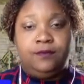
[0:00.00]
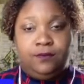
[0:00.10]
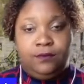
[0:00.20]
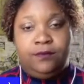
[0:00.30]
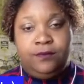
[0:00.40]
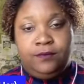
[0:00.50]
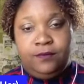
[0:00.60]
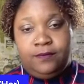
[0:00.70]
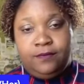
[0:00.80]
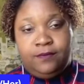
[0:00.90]

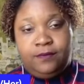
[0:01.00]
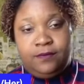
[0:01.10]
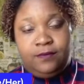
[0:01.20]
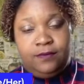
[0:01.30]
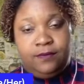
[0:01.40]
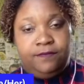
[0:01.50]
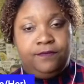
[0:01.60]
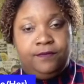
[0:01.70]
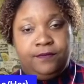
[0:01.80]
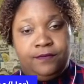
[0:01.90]

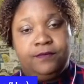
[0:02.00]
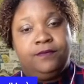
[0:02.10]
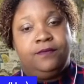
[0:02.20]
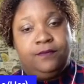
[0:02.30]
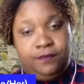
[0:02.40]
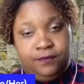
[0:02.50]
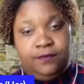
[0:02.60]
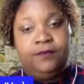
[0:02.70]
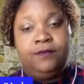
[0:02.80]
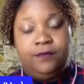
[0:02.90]

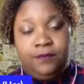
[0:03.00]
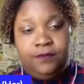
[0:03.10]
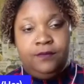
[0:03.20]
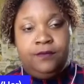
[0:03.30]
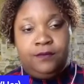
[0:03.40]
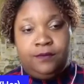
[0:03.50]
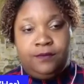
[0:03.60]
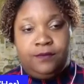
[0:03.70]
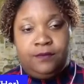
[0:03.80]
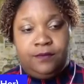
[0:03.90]

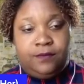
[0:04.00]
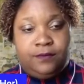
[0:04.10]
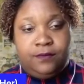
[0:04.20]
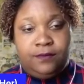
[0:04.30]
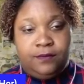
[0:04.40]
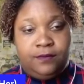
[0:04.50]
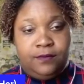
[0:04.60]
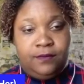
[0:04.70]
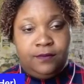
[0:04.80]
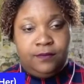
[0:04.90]

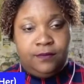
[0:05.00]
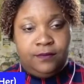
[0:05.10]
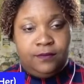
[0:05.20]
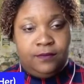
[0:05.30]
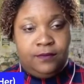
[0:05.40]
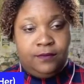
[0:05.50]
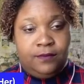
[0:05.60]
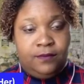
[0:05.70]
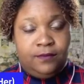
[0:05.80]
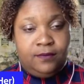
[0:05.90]

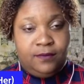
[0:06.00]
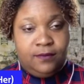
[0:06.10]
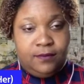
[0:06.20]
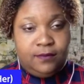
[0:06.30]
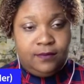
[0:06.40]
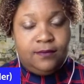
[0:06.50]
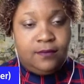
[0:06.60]
No words are spoken by the person on screen.